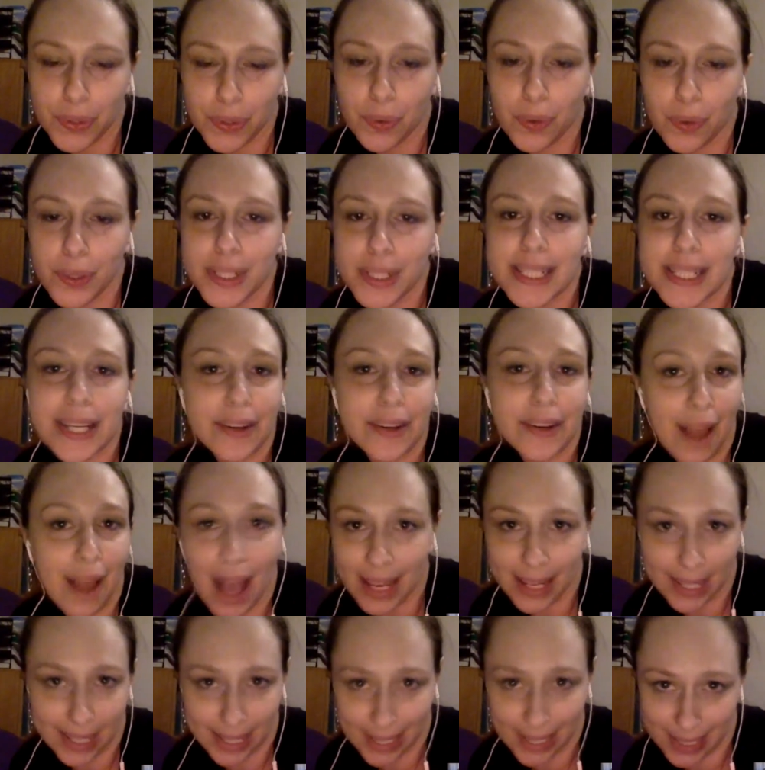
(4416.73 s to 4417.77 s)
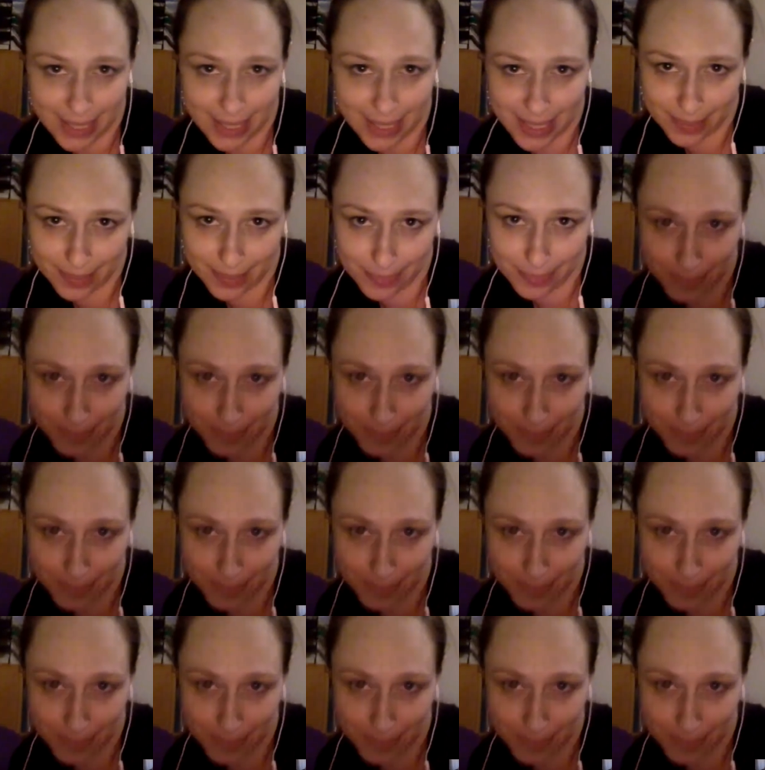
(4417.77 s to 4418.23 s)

Your dear Alex.